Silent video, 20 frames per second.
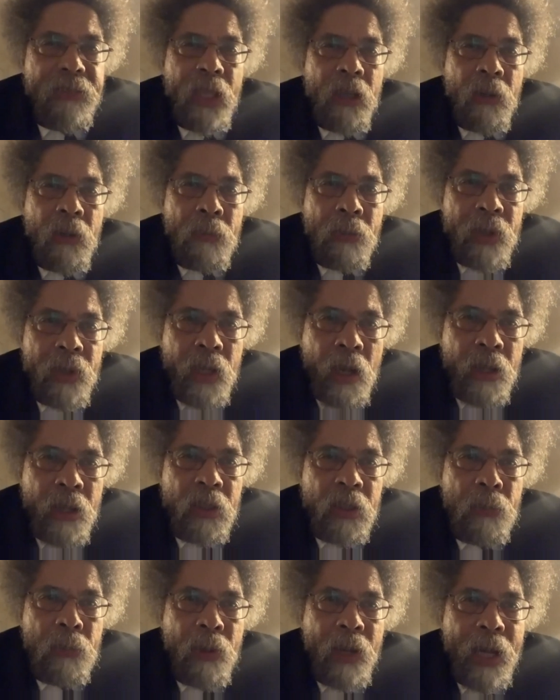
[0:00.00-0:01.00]
that are
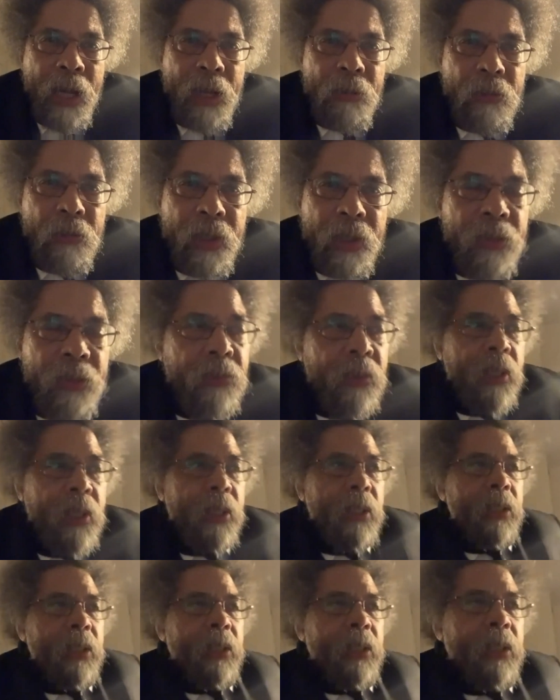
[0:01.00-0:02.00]
preoccupied with
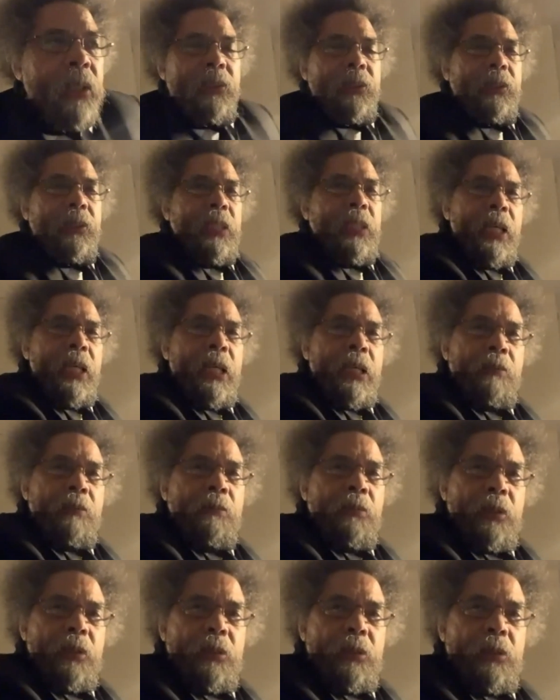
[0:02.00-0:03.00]

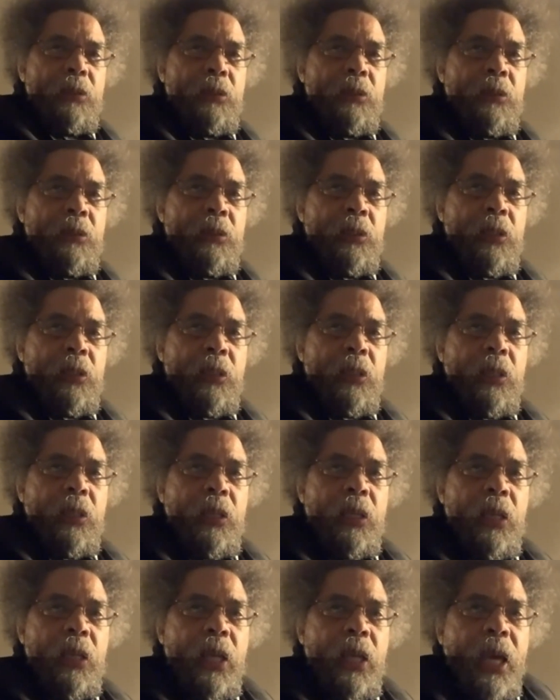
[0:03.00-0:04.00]
STEM,
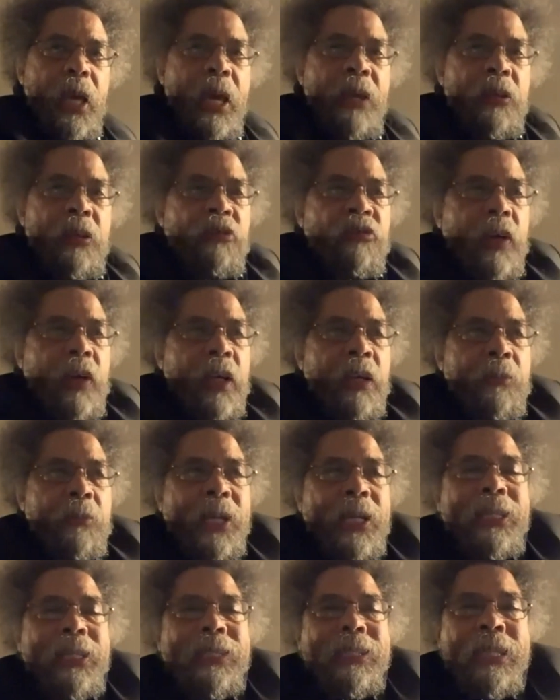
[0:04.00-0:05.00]
and they're trying to
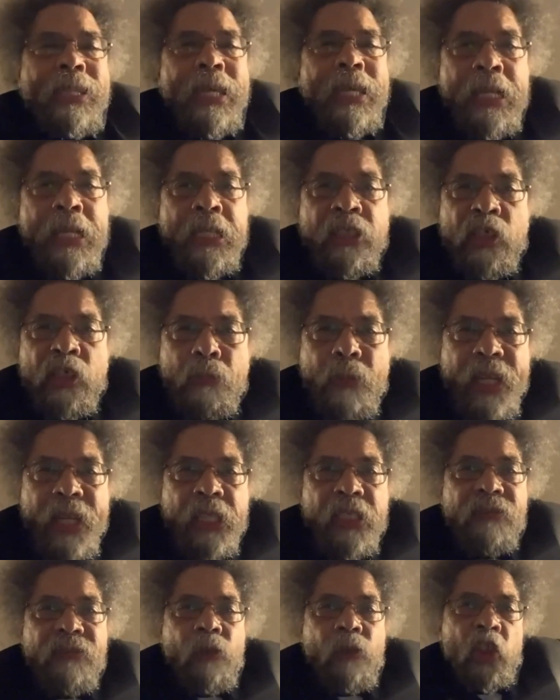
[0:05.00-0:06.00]
make a little
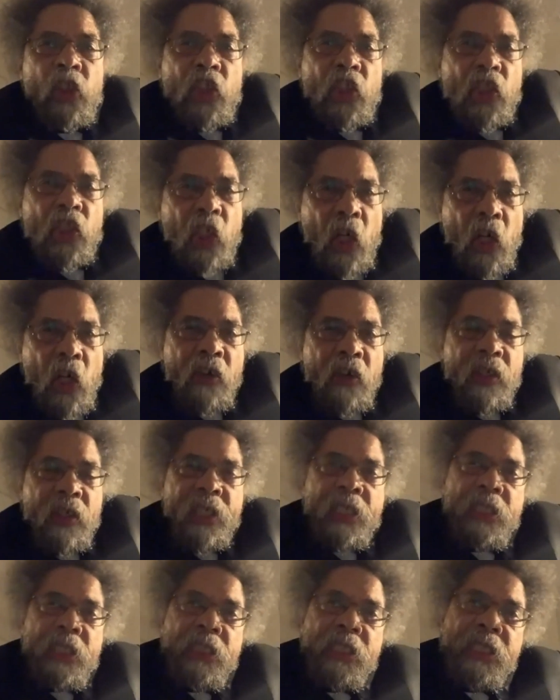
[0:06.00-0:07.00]
space for
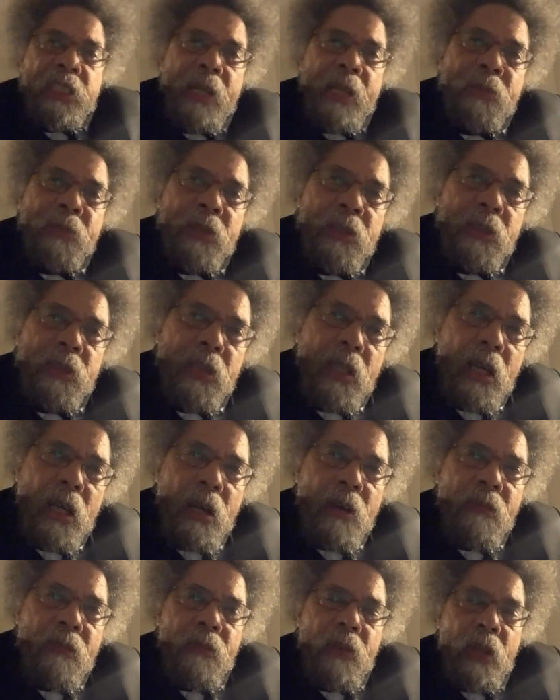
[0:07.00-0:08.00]
certain conceptions
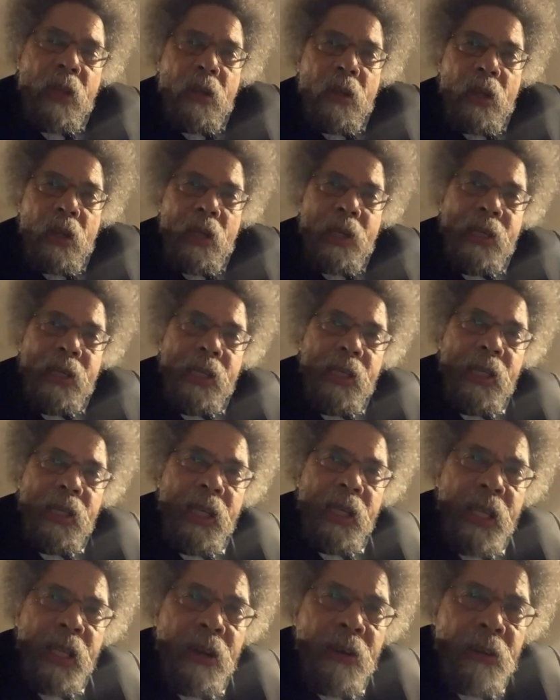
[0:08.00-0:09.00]
of
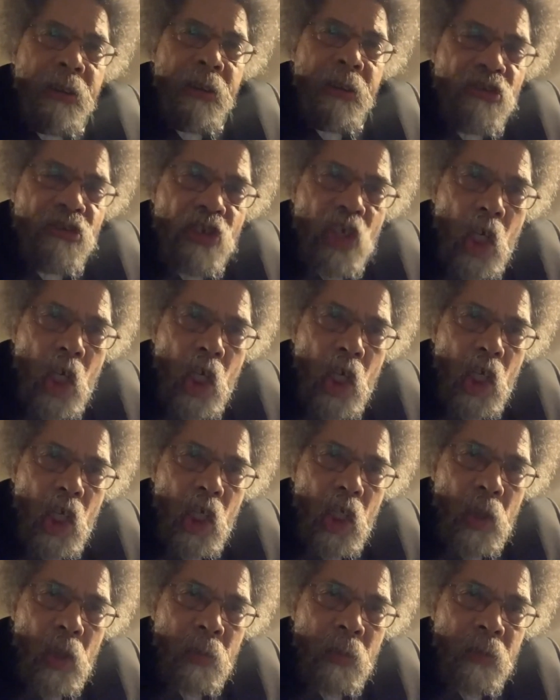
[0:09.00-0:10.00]
literature,
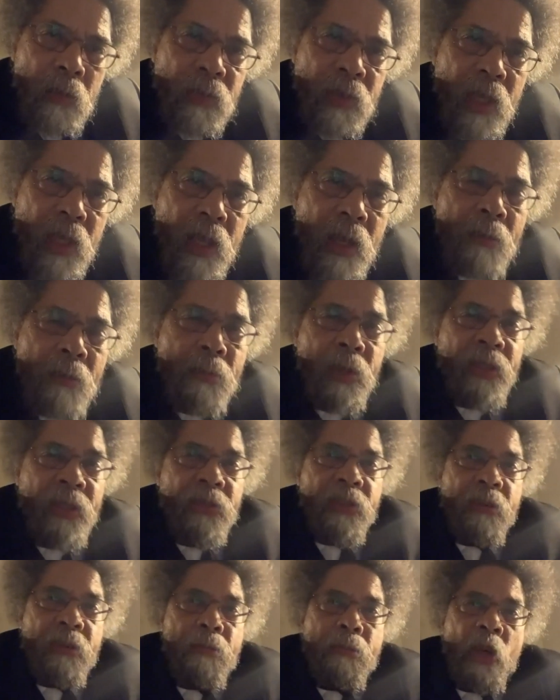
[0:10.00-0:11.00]

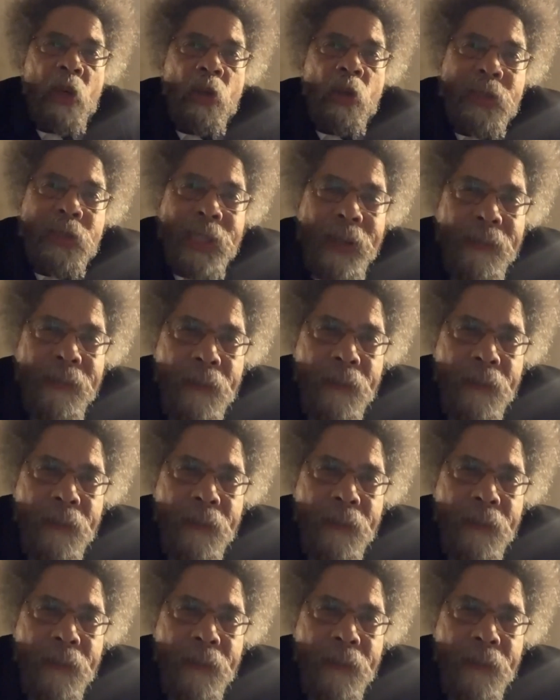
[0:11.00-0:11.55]
but the most